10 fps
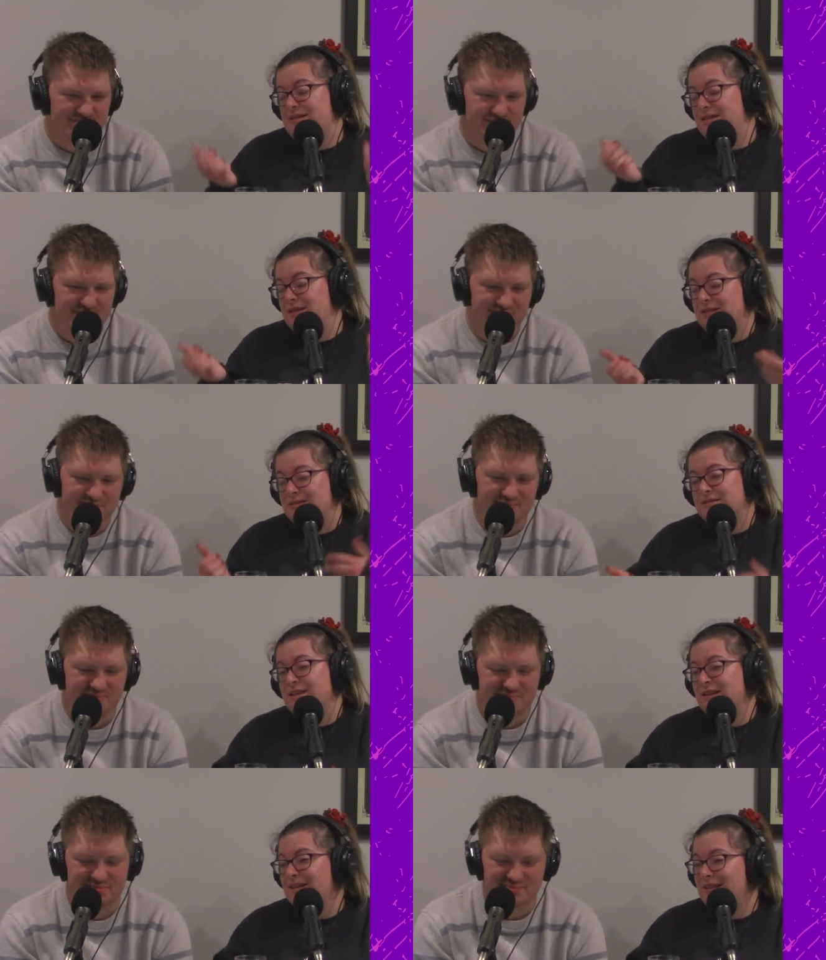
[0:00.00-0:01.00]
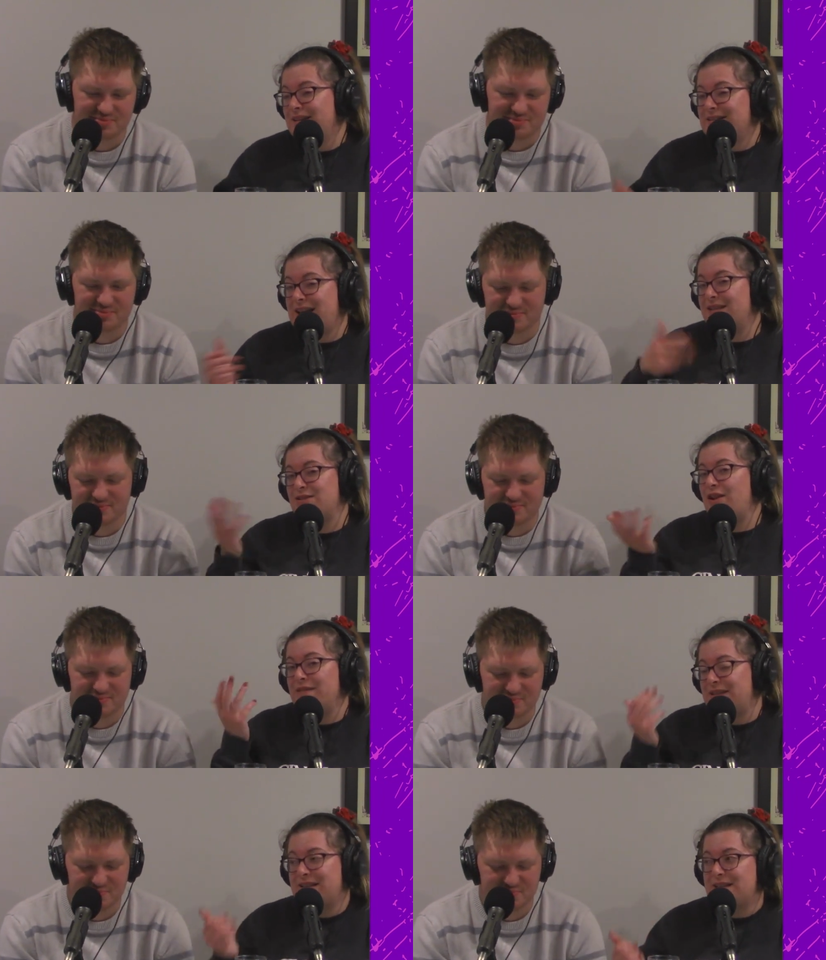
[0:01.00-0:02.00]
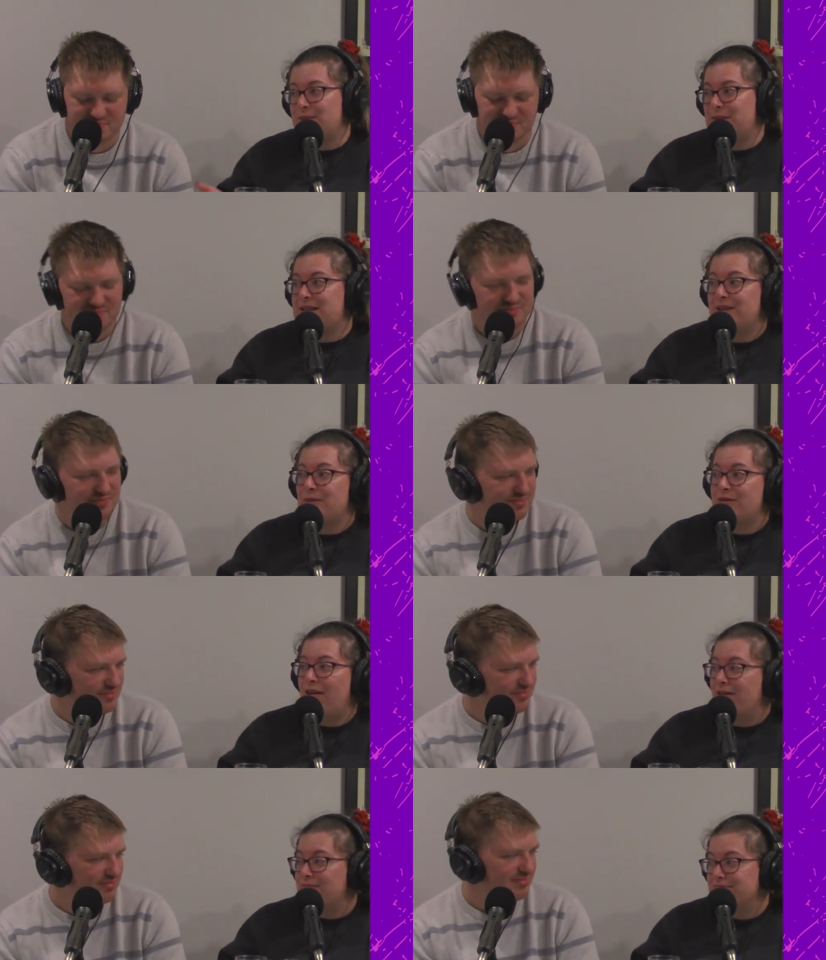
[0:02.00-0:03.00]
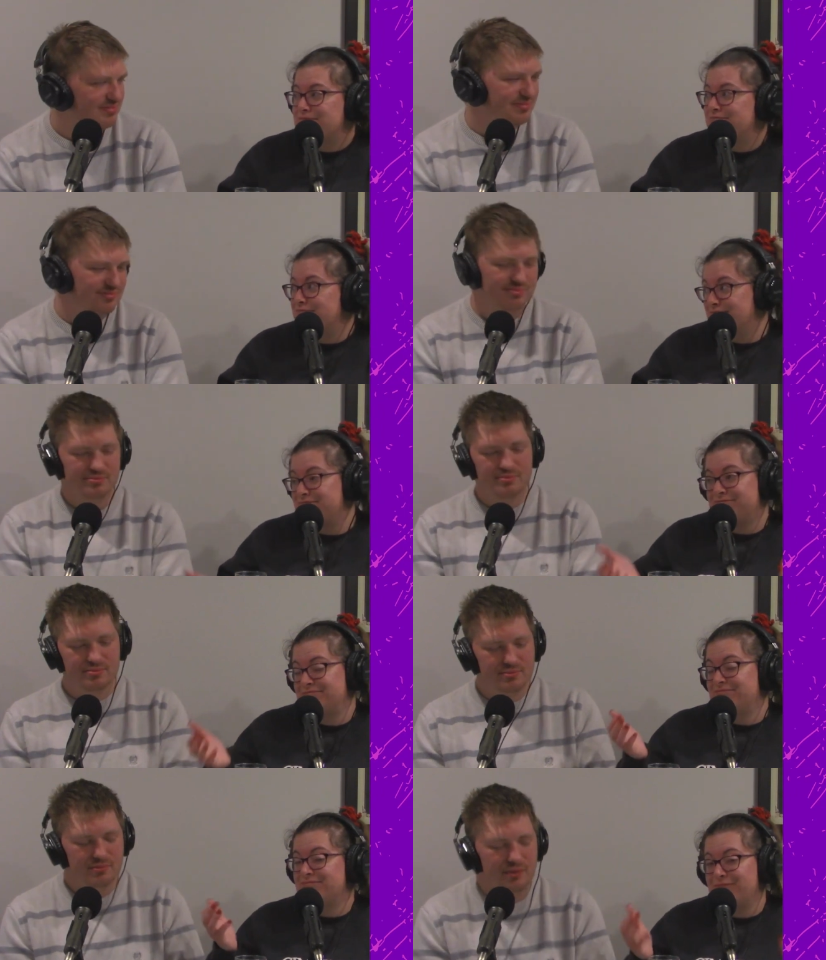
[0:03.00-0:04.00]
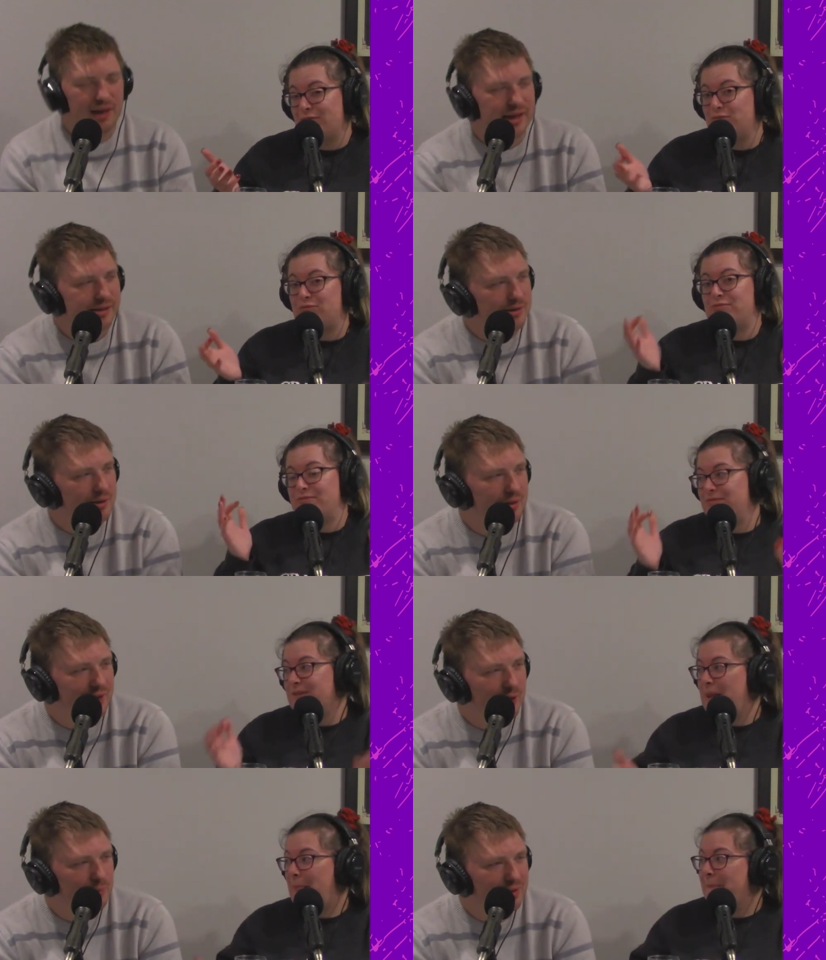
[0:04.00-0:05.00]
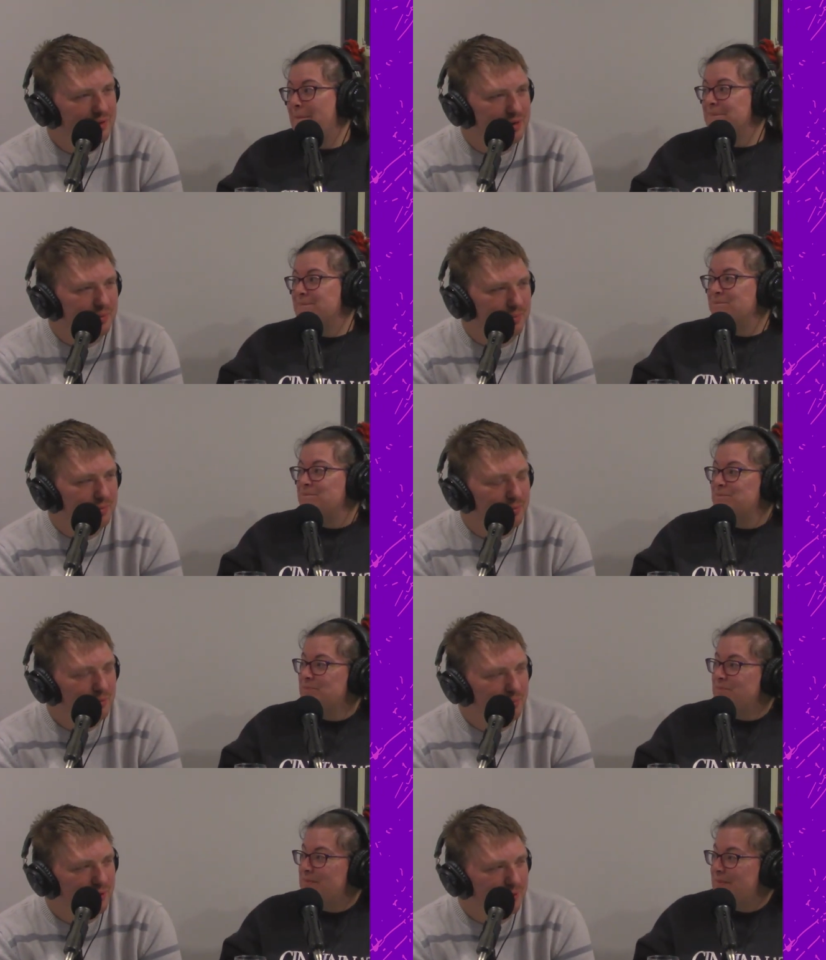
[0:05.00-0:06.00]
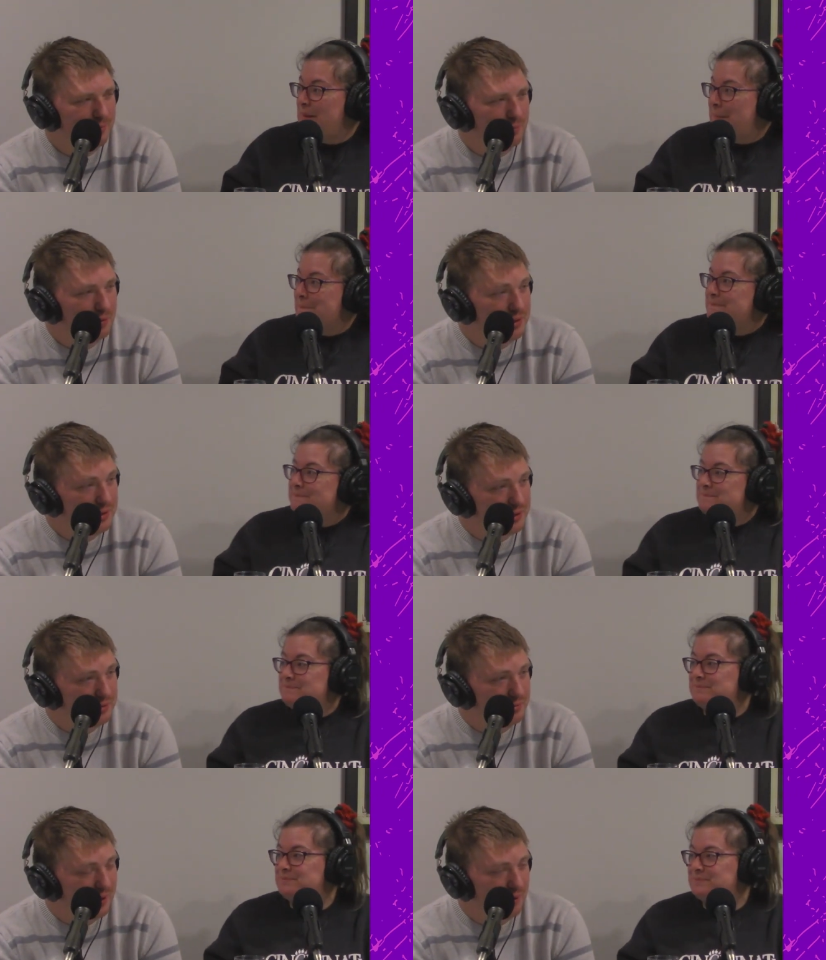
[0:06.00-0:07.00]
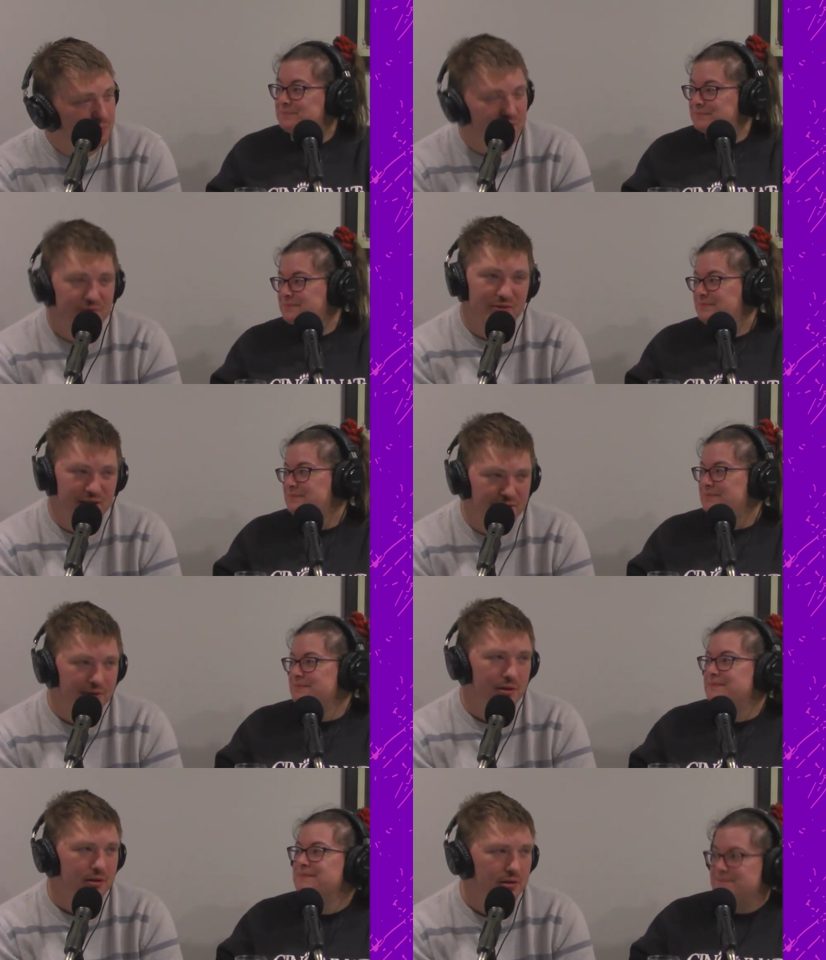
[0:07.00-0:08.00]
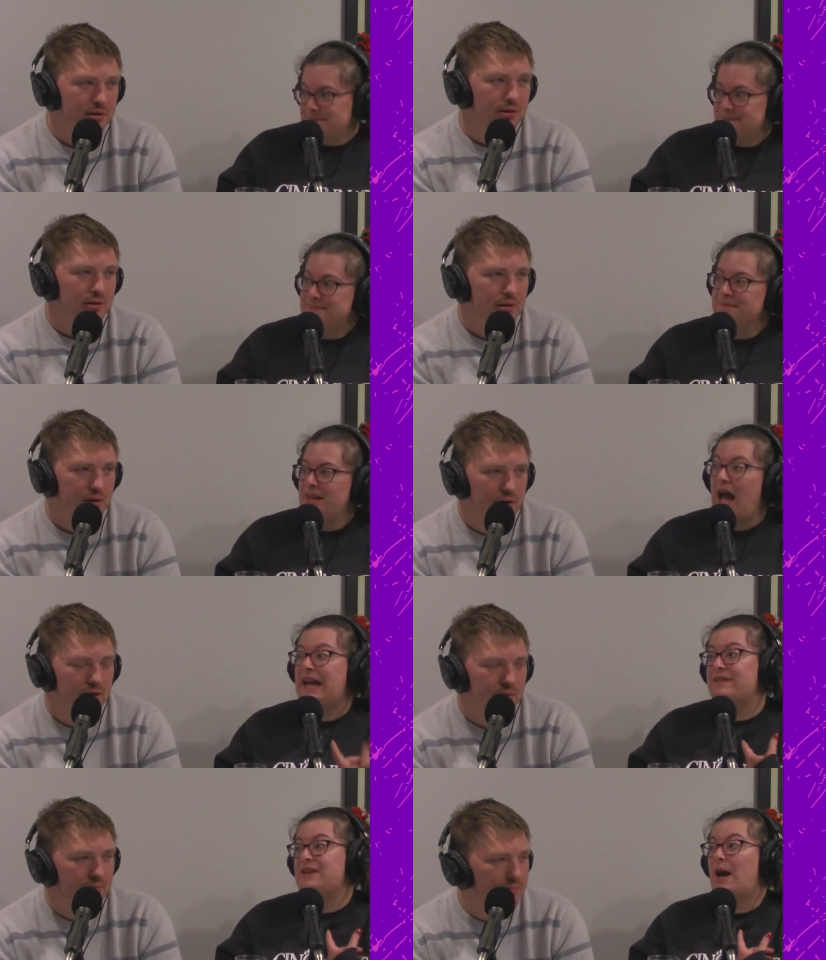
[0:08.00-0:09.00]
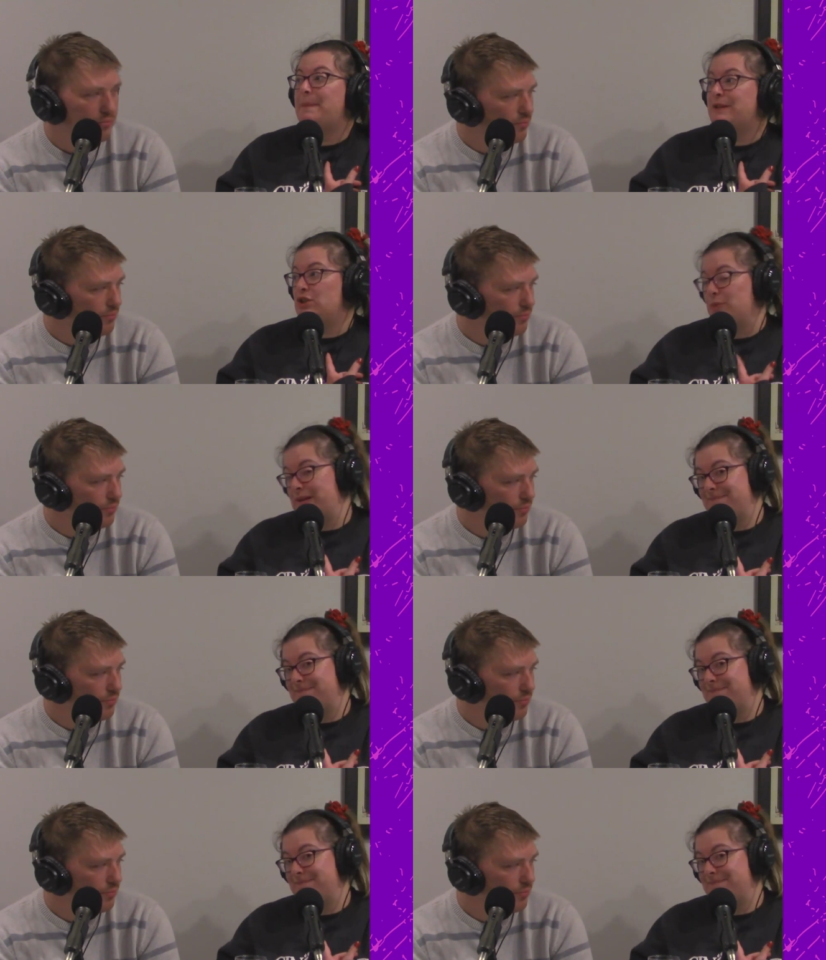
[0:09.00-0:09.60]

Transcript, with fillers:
Speaker 1: and tell us all of the things that we said that were wrong.
Speaker 2: Yeah, so they opened up a brew pub on Route 50.
Speaker 1: Mm -hmm. um, I have um, not been to it.